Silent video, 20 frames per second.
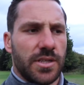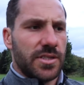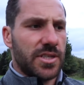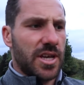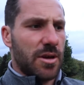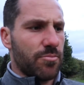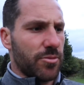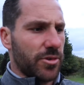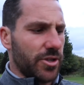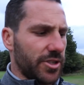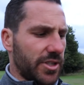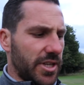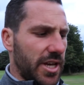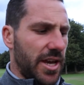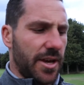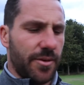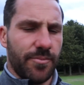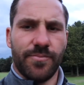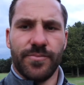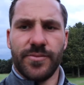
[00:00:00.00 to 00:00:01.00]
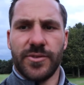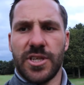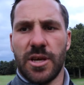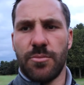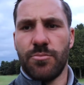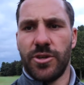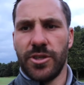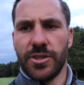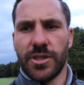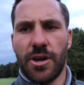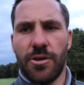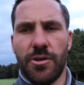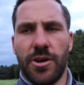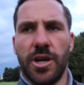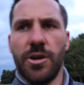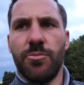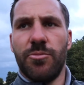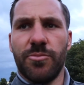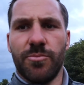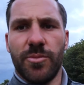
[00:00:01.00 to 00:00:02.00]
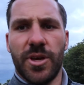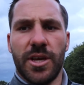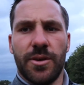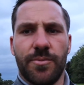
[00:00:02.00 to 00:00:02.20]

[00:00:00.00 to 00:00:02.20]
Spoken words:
10 balls hit, 10 balls going home with me.